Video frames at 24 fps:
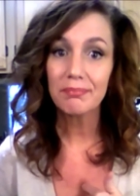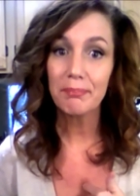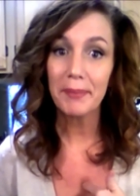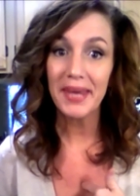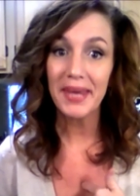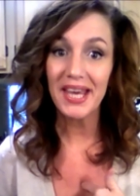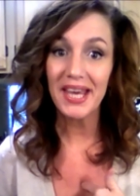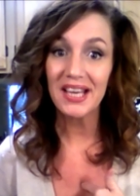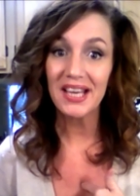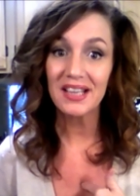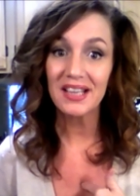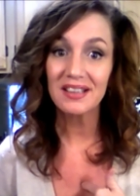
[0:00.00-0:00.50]

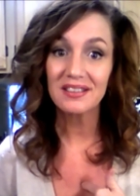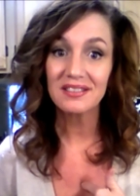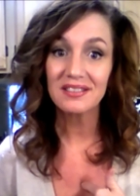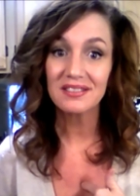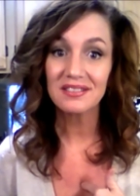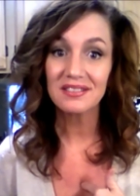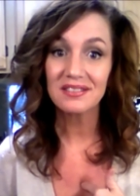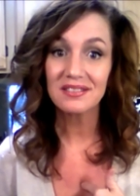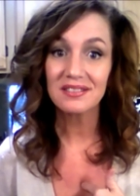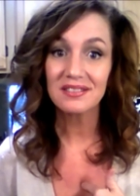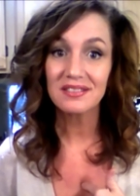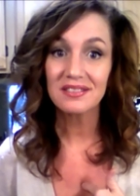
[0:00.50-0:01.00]
Me.
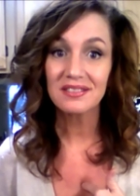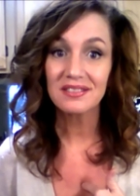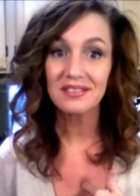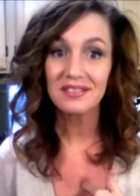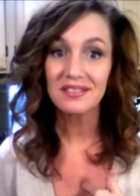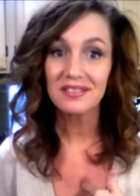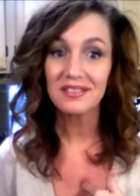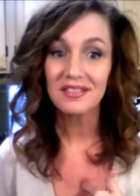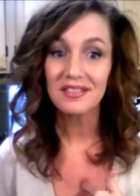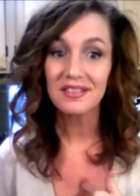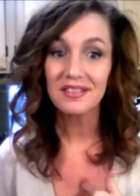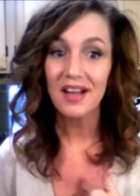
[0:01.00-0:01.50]

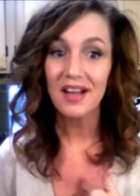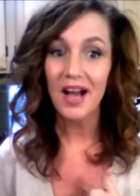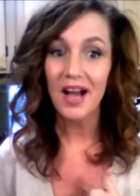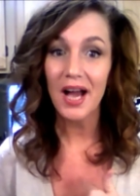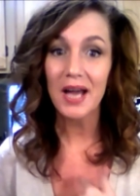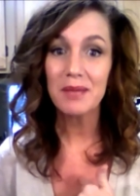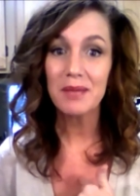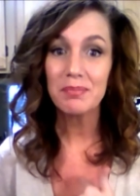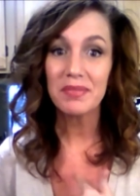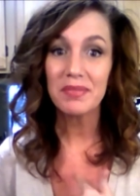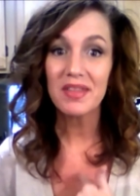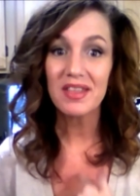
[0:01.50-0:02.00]

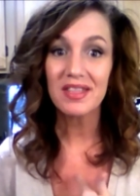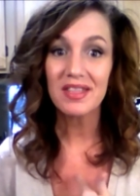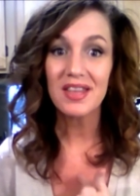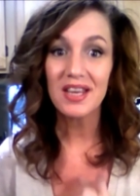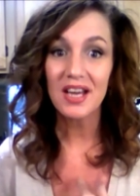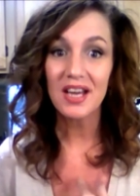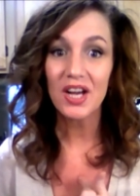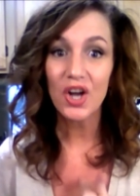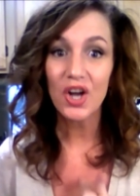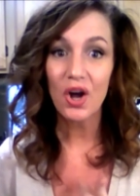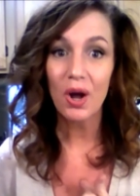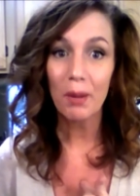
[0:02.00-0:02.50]
I'm the
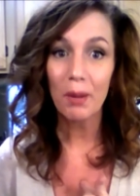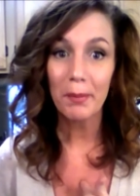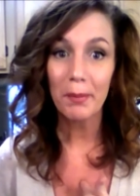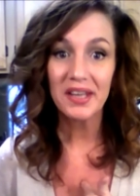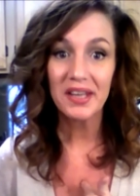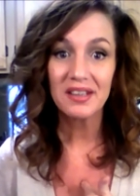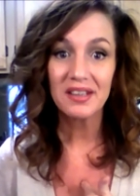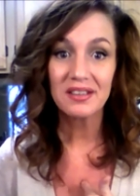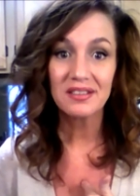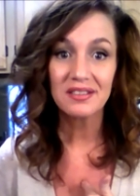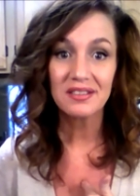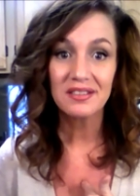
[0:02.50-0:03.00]
thing in
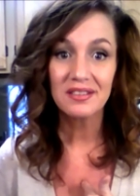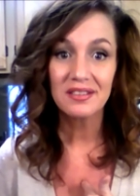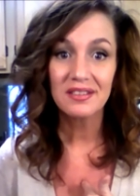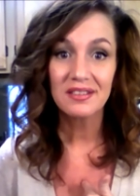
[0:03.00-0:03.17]
common.